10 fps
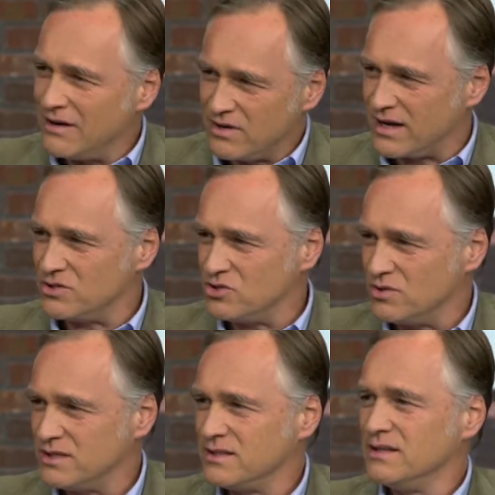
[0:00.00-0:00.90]
I've got to
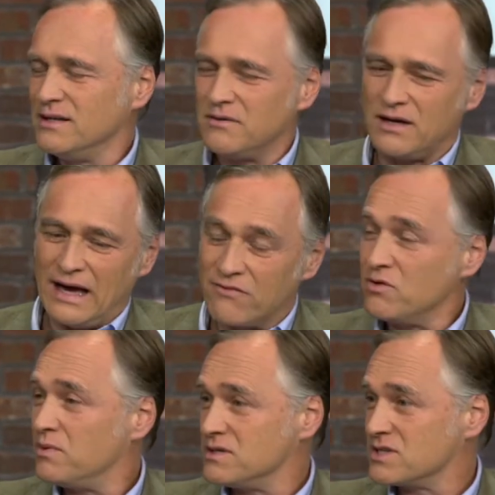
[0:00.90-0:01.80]
do it.
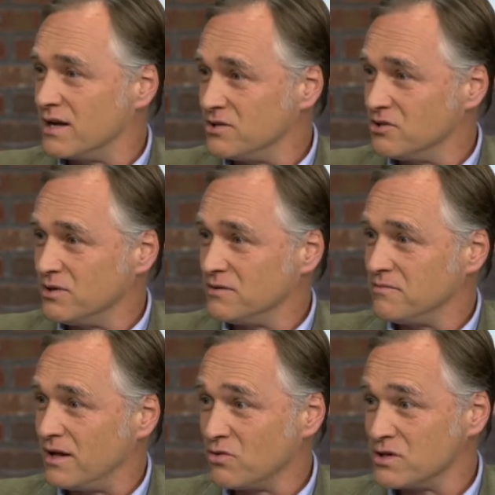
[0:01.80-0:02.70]
Everybody's got to do it.
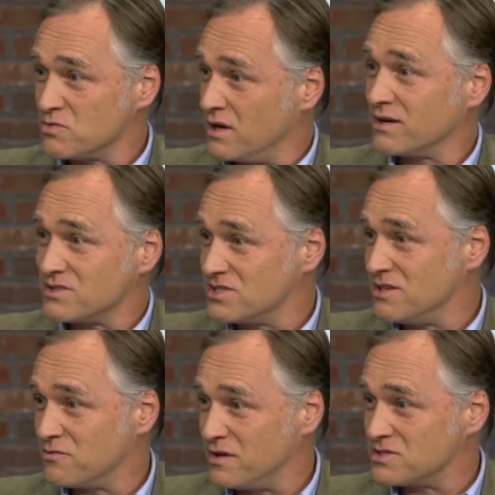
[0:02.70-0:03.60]
Otherwise, we're not going to see
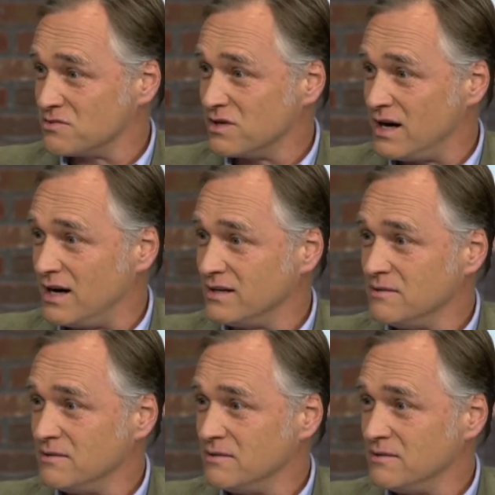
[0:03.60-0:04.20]
the face of God.